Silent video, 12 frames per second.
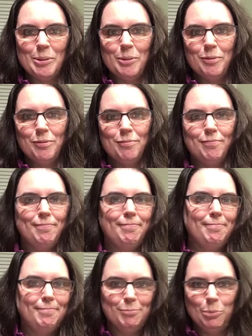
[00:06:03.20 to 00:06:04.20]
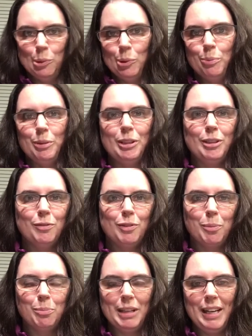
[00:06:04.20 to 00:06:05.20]
of whirlwind of
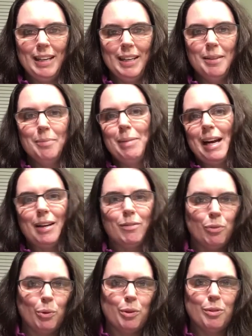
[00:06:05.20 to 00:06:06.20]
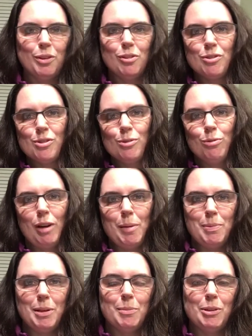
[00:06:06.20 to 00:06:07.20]
complaining back and forth and just
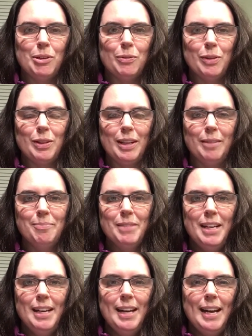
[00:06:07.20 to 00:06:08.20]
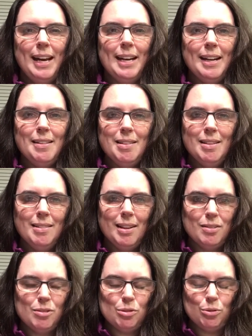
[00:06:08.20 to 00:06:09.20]
griping about everything. And I think
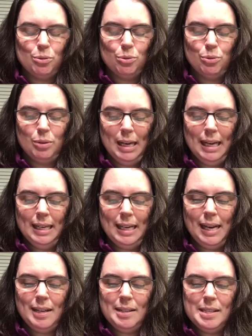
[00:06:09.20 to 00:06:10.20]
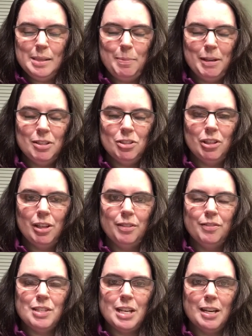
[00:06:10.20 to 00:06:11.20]
that's true. And I spend a lot
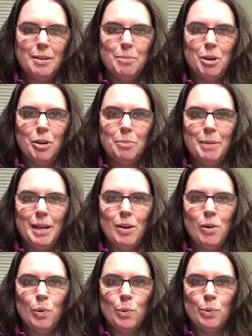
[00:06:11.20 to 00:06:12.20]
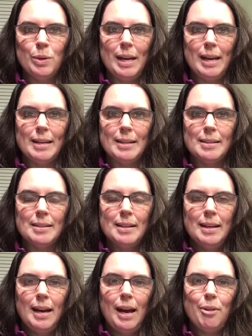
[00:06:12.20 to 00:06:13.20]
of time on my own, and
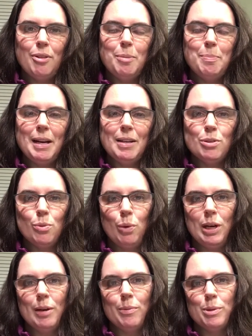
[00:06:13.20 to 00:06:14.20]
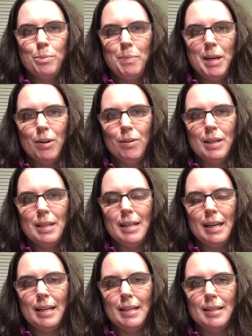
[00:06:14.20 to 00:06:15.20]
I think back to when I was married,
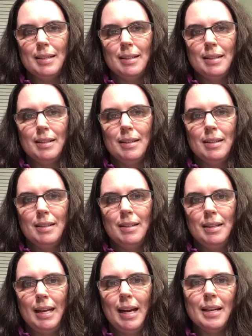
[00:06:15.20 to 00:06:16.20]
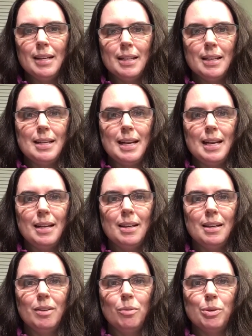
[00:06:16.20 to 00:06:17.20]
and the end of the
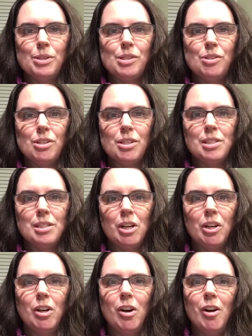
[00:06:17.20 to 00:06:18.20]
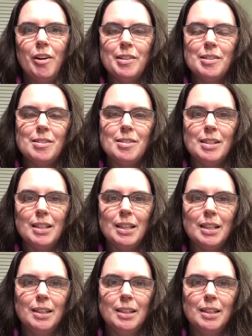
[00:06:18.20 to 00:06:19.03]
day was just a constant,